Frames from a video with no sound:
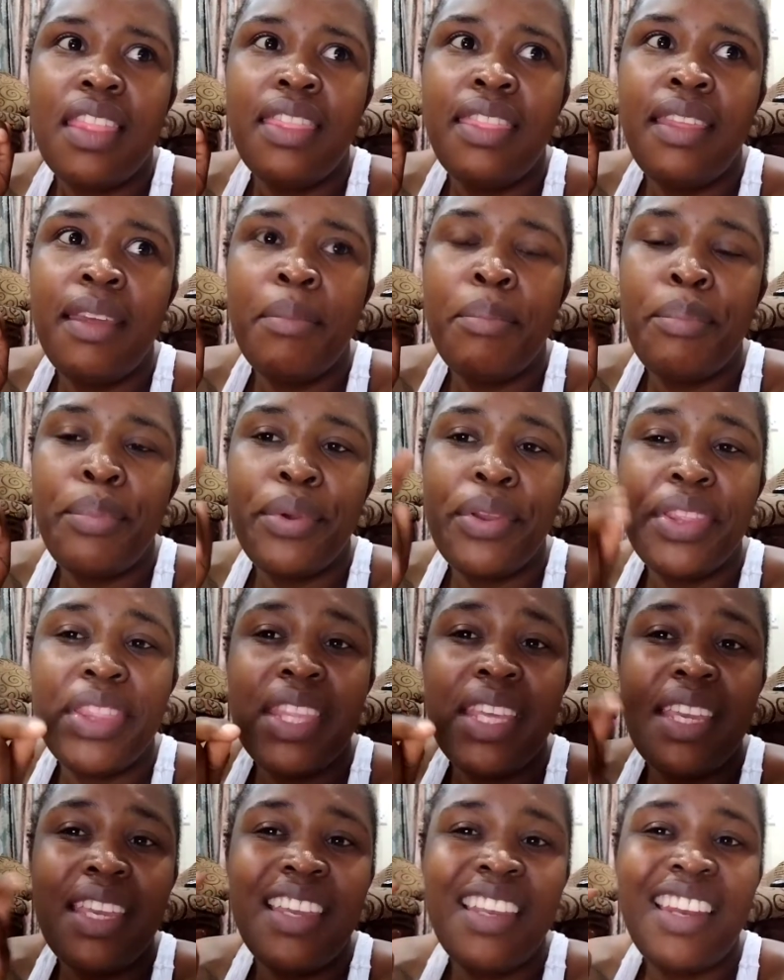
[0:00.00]
the
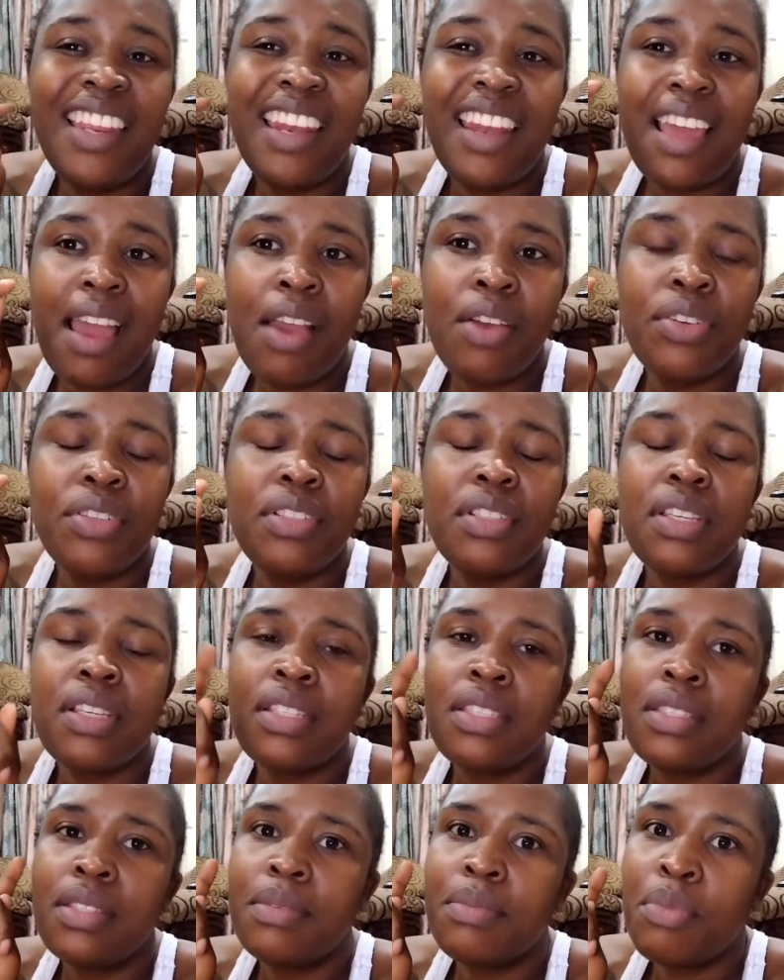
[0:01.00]
breathing in and out
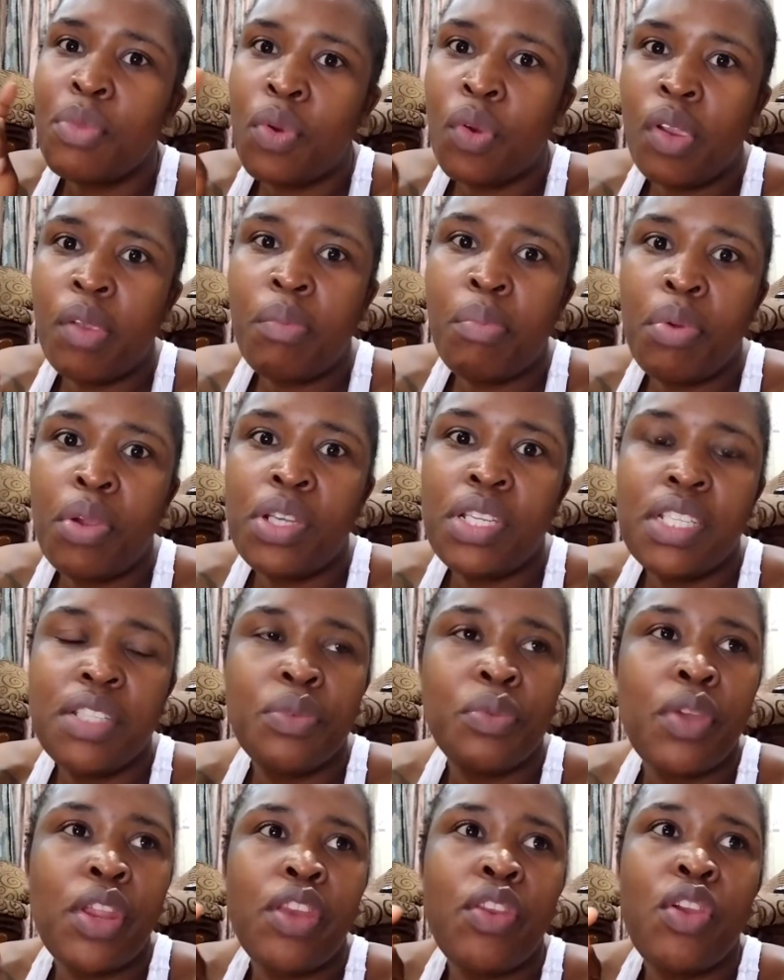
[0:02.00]
is more
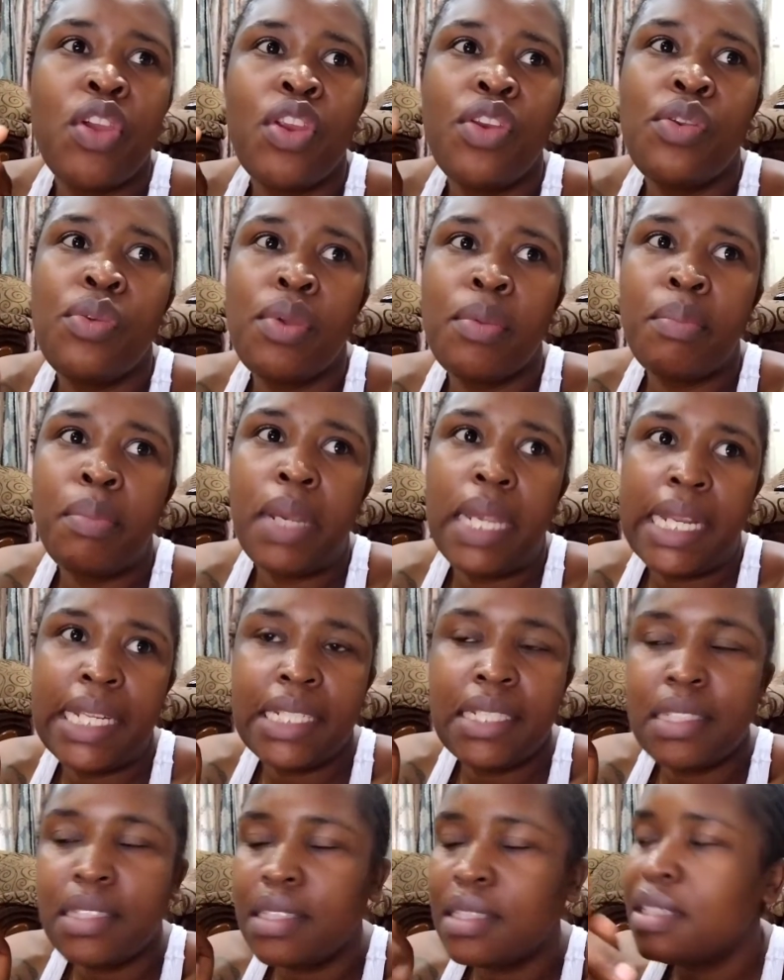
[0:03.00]
important when you are doing
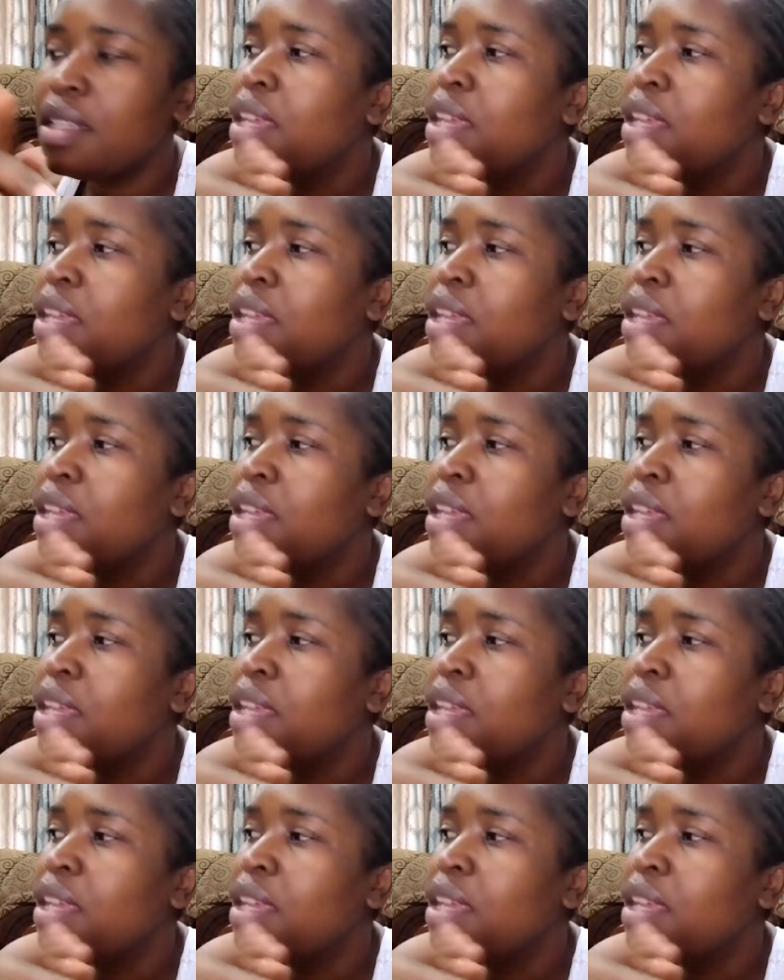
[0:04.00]
Pilates.